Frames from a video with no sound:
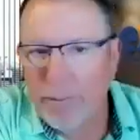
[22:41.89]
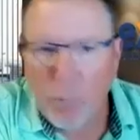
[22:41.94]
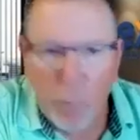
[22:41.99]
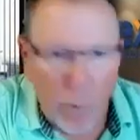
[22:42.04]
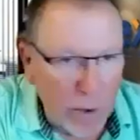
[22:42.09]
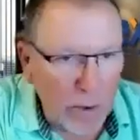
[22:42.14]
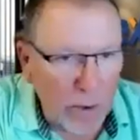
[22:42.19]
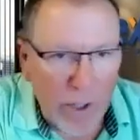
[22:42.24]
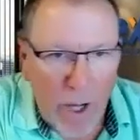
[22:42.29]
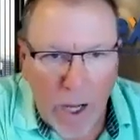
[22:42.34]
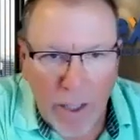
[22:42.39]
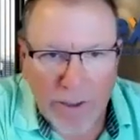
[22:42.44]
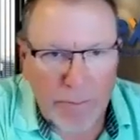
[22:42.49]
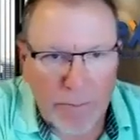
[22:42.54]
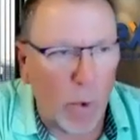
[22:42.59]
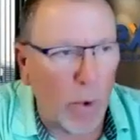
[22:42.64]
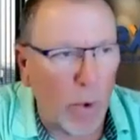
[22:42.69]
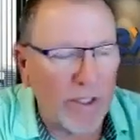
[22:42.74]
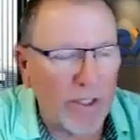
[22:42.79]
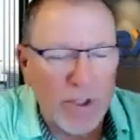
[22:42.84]
Wilcox
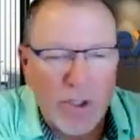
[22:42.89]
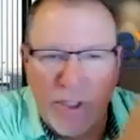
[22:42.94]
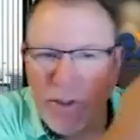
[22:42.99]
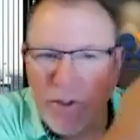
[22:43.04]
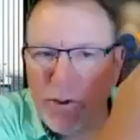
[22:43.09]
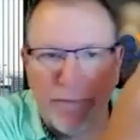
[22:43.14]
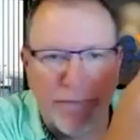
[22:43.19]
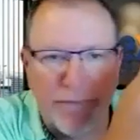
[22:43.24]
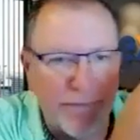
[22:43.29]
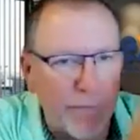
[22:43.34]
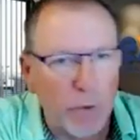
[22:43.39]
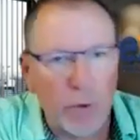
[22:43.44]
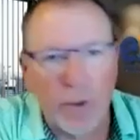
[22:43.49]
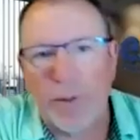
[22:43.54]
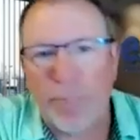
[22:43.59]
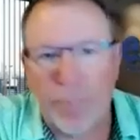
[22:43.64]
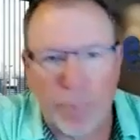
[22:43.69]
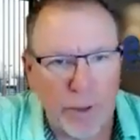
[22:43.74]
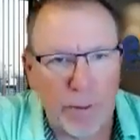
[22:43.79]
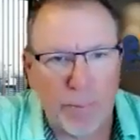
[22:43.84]
Mortgage, get you
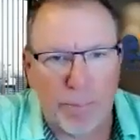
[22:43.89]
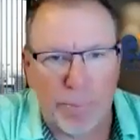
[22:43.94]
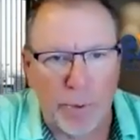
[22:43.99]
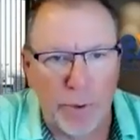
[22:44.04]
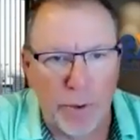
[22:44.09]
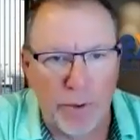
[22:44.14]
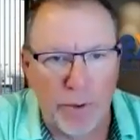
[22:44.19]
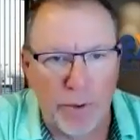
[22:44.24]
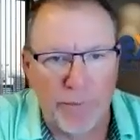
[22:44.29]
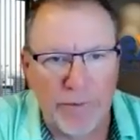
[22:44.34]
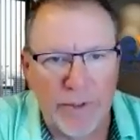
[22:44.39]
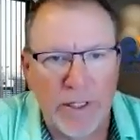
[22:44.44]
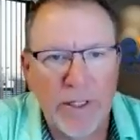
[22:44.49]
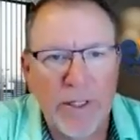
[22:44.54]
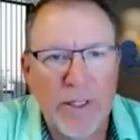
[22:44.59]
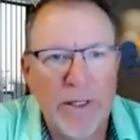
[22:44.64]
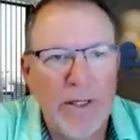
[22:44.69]
fully pre-approved.